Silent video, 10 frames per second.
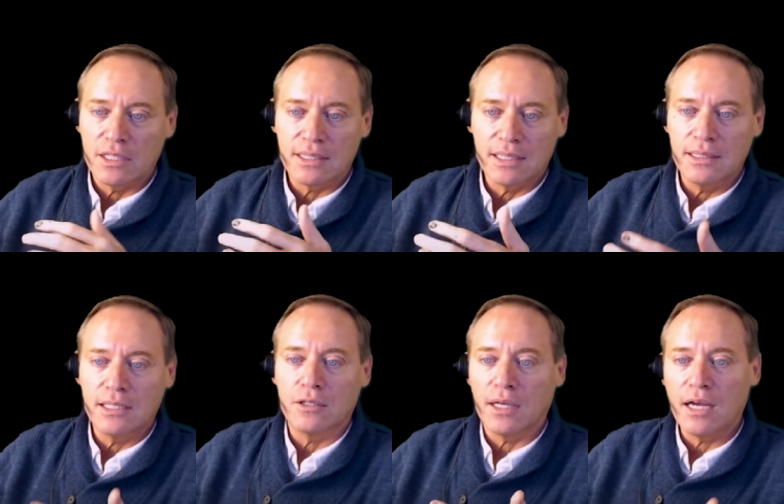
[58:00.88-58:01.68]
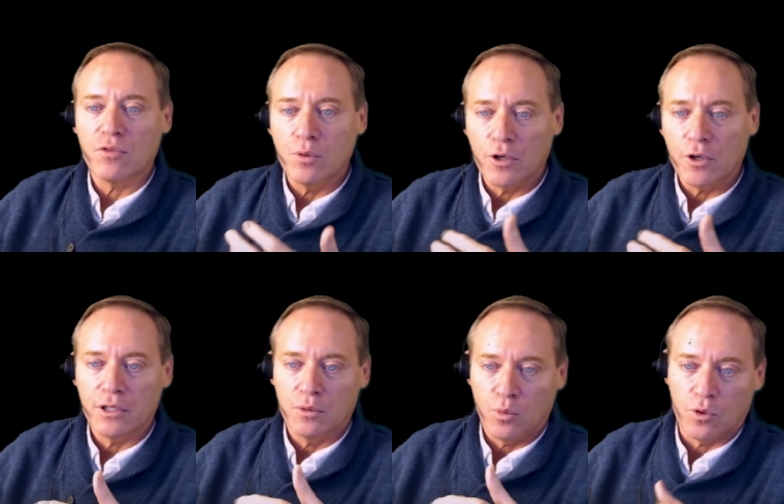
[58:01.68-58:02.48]
that is illegal everywhere
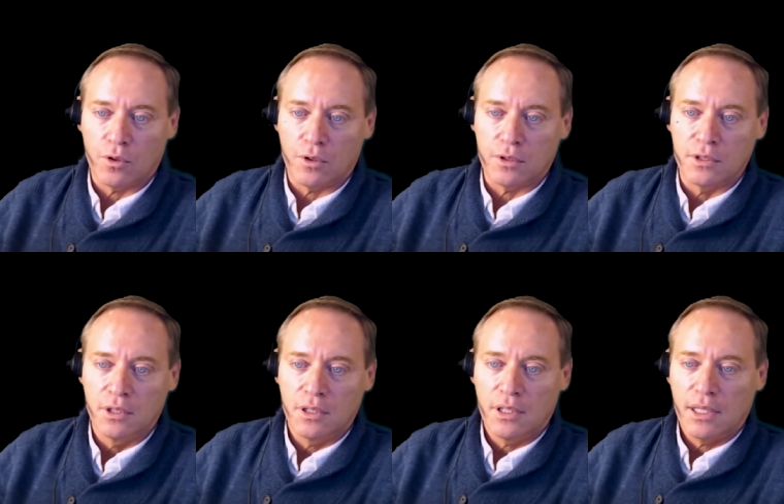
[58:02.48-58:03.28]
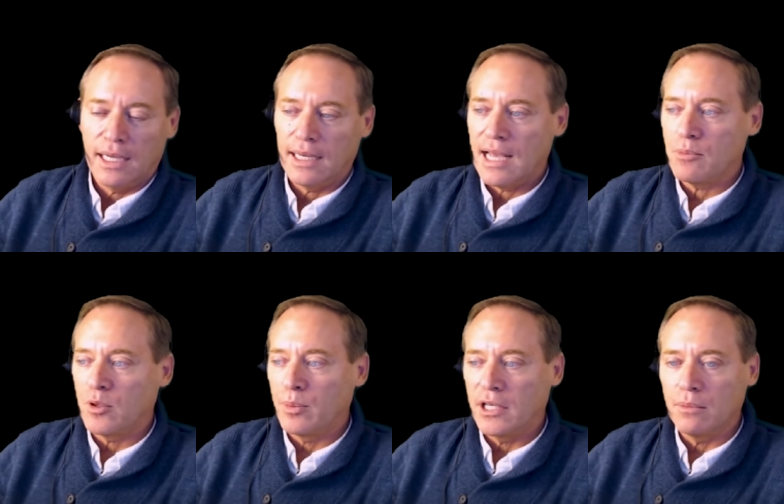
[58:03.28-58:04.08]
in the world, and
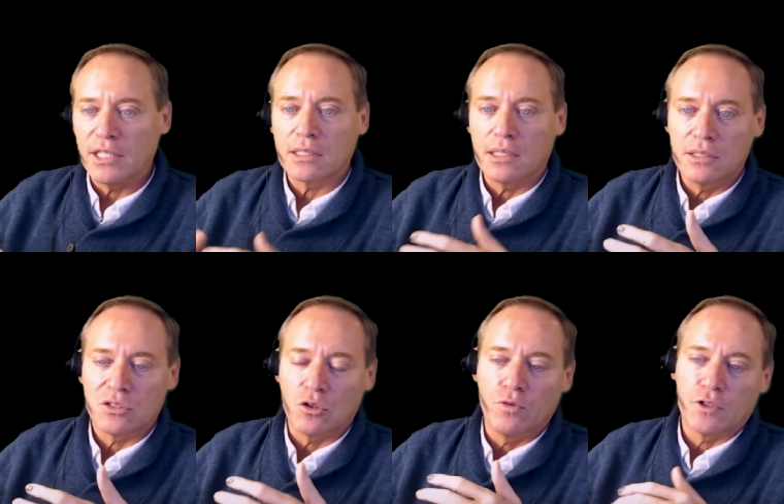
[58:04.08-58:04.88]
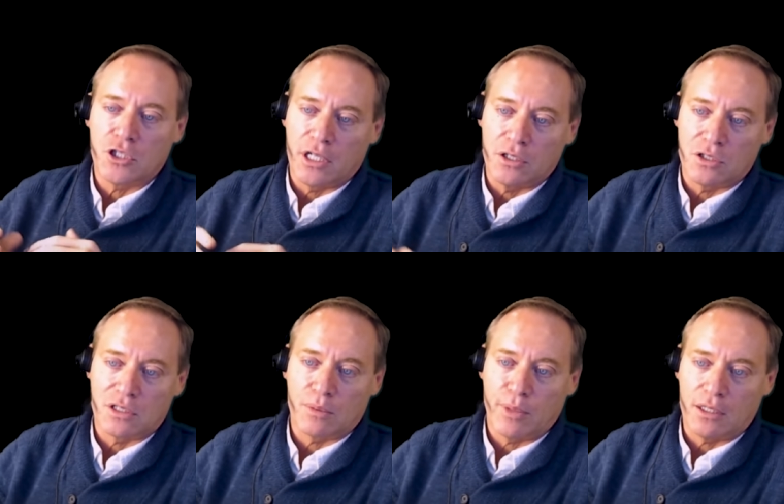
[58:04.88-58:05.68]
Apple paid basically sofa change
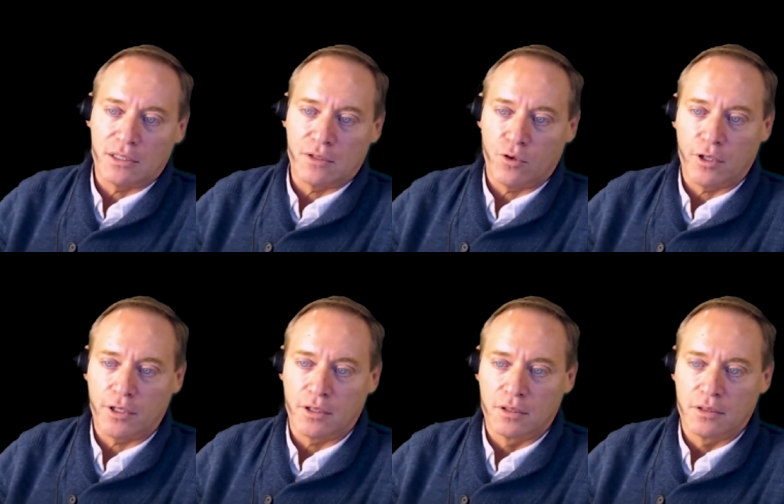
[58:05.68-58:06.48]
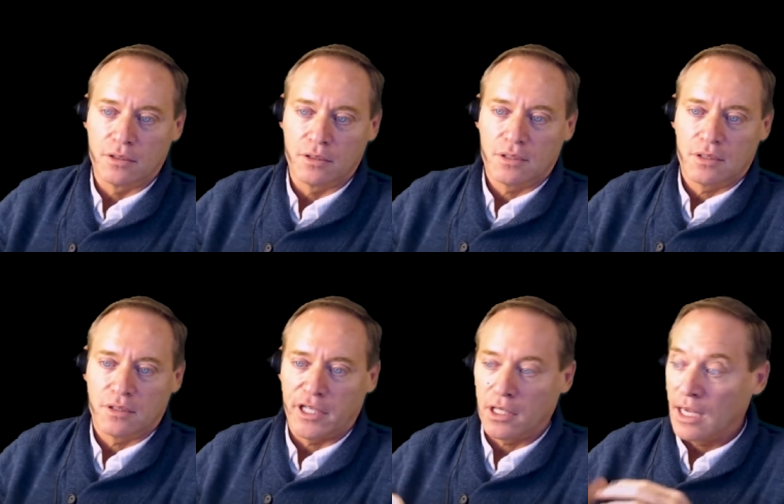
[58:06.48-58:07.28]
as a penalty for it.
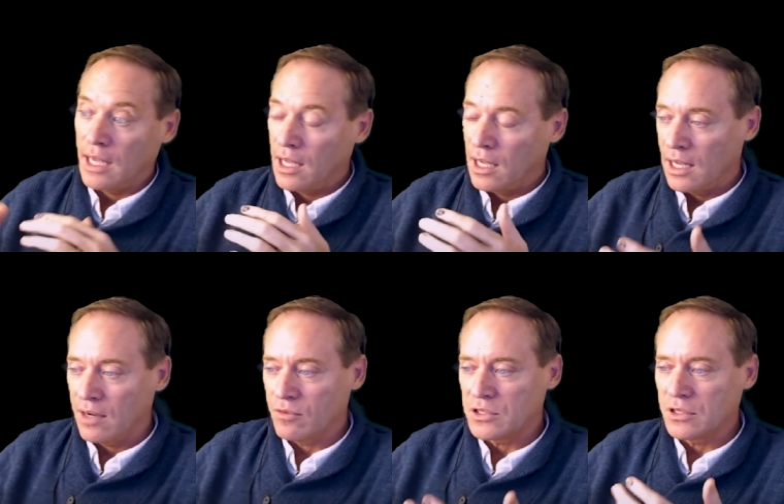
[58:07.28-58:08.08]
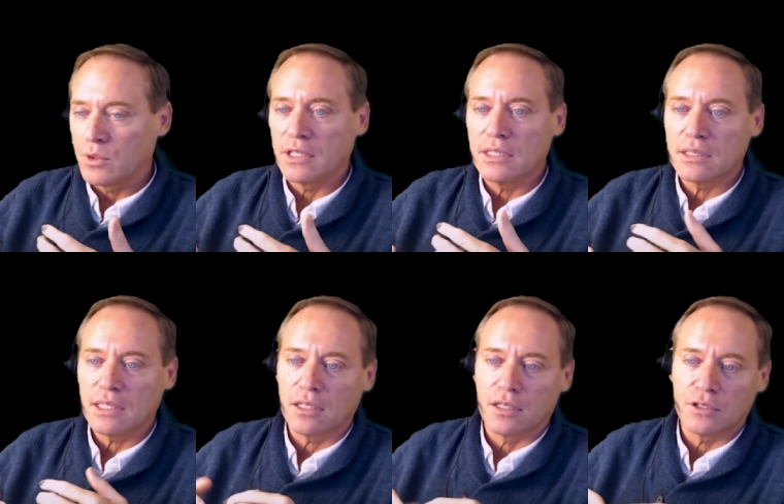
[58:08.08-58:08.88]
Right? Every single one of these
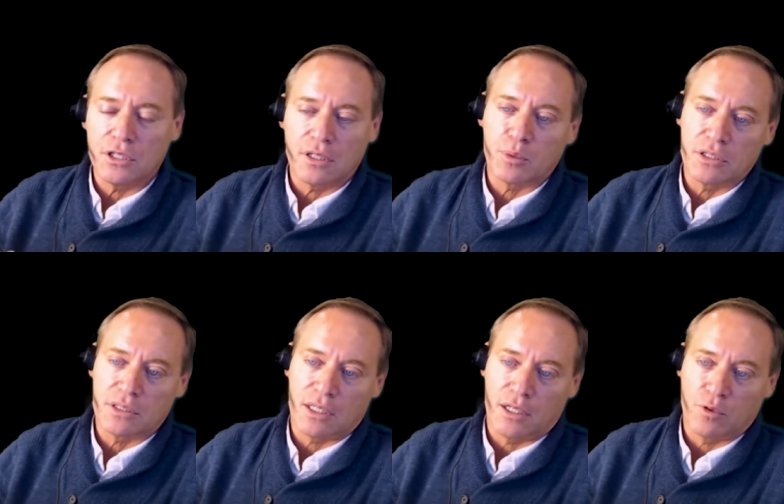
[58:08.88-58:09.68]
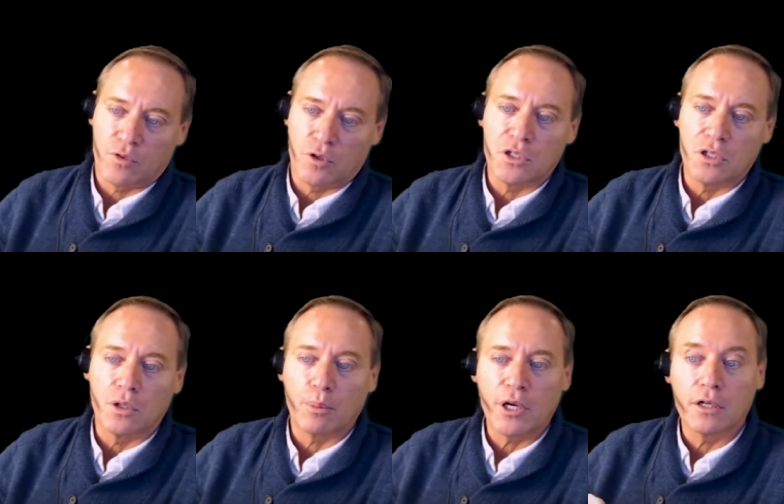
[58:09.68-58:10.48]
technology companies that I refer to
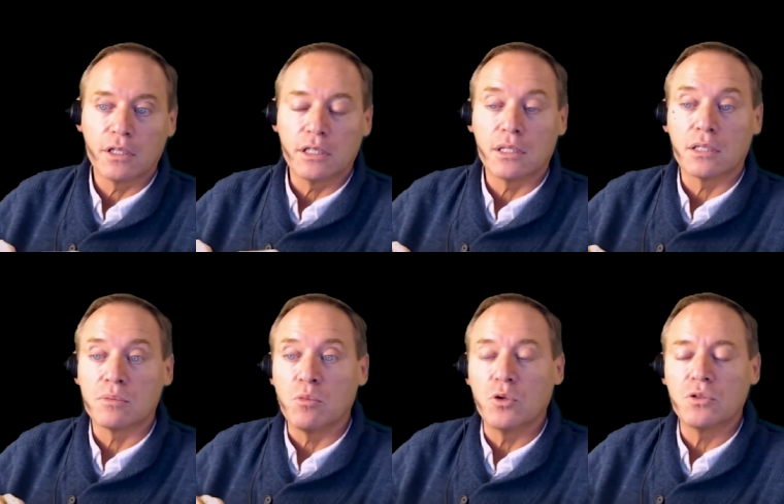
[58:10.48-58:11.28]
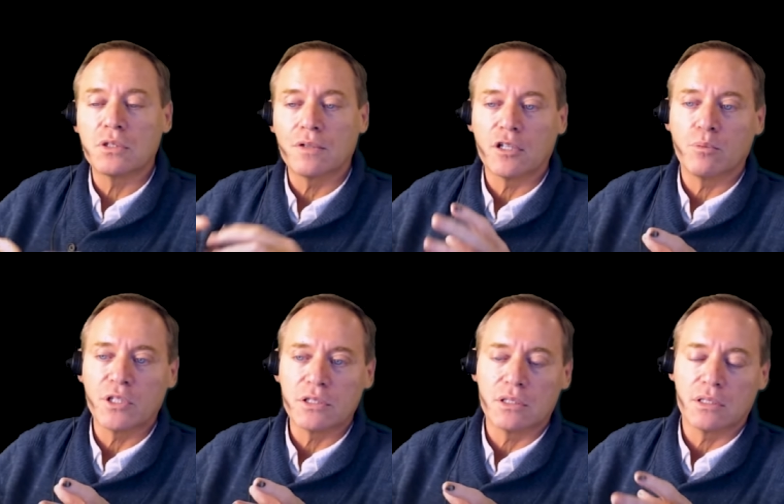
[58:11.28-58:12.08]
apparently does most of their
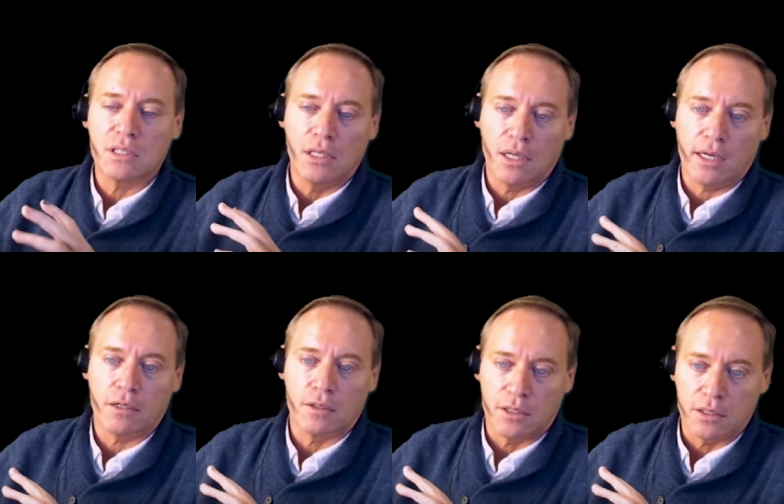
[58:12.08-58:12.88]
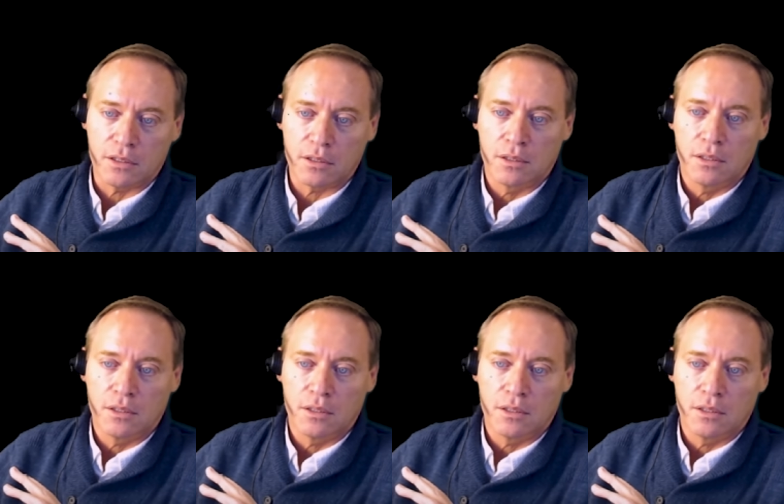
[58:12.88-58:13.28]
business in Ireland.